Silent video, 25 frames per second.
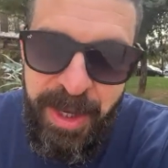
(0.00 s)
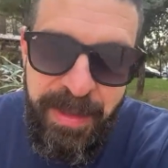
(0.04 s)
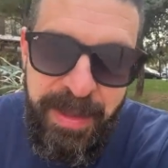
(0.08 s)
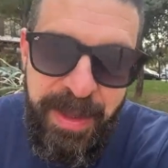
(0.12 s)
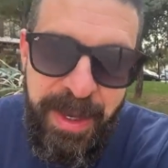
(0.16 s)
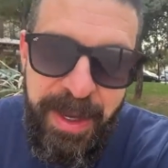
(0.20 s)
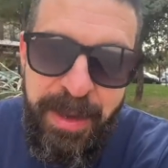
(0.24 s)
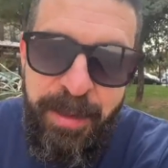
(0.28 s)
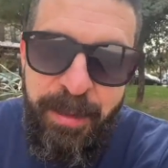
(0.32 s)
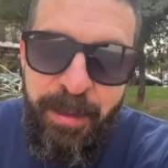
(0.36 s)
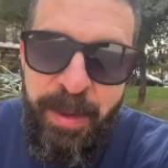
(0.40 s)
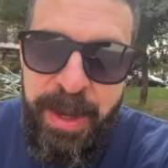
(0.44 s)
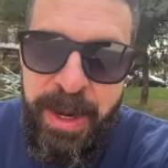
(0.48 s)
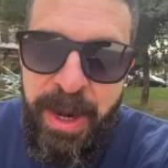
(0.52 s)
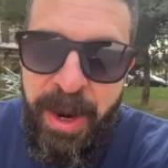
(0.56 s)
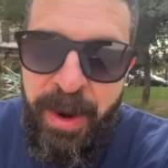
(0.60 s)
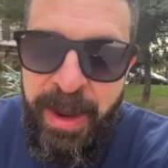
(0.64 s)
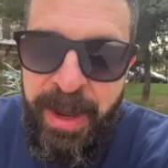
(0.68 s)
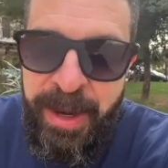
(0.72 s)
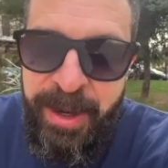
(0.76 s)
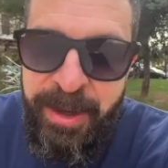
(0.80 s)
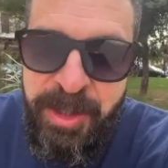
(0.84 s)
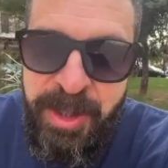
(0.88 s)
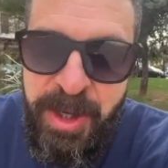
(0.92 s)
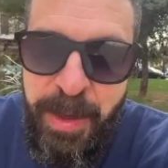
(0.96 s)
And then when our
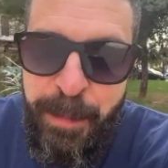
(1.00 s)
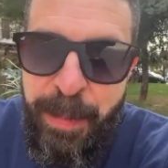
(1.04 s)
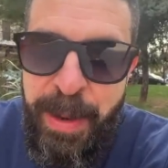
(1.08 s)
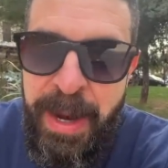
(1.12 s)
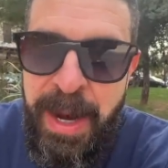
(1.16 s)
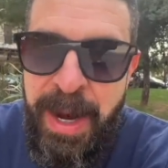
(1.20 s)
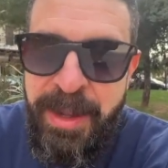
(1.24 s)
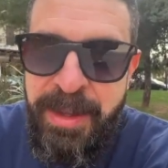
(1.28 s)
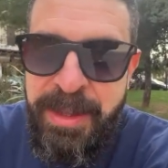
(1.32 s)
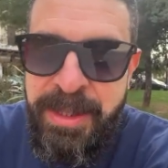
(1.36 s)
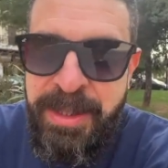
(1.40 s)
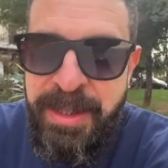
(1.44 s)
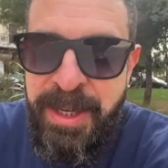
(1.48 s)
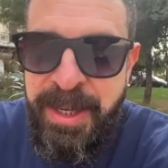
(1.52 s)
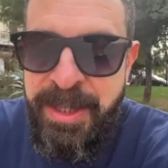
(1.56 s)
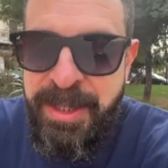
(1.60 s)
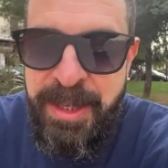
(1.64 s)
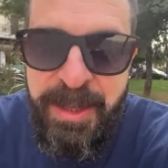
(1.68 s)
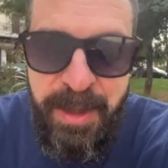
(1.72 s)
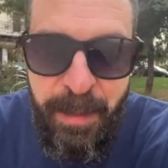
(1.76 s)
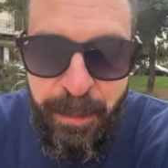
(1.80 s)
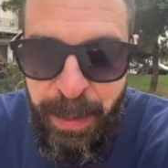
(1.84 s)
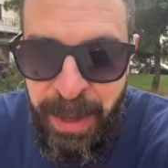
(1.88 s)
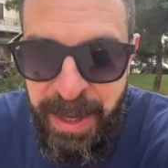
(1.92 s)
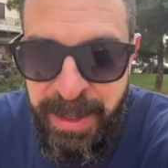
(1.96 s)
energy policy is
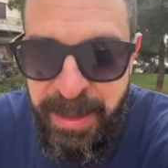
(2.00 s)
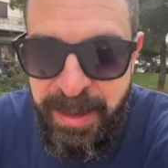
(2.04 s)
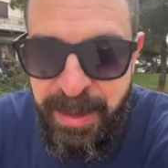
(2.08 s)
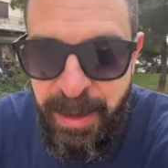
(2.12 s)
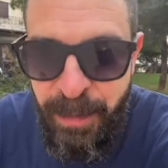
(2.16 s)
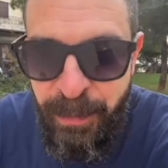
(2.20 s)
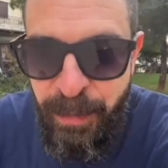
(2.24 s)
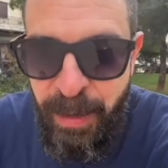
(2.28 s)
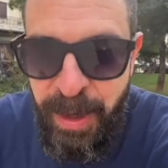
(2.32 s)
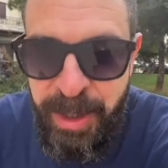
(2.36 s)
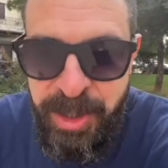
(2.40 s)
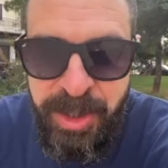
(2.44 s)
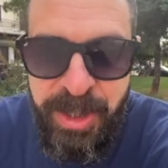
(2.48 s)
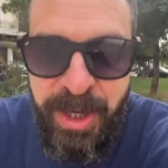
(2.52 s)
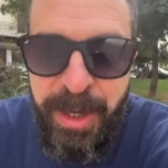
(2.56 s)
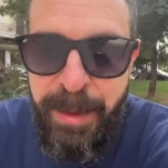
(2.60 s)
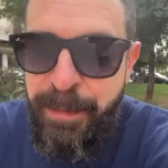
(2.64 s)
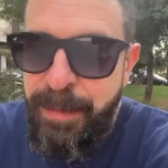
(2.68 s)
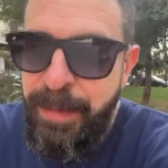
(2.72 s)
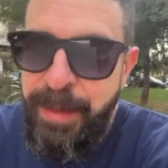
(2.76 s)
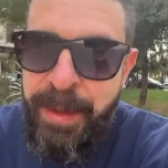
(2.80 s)
independent of Russia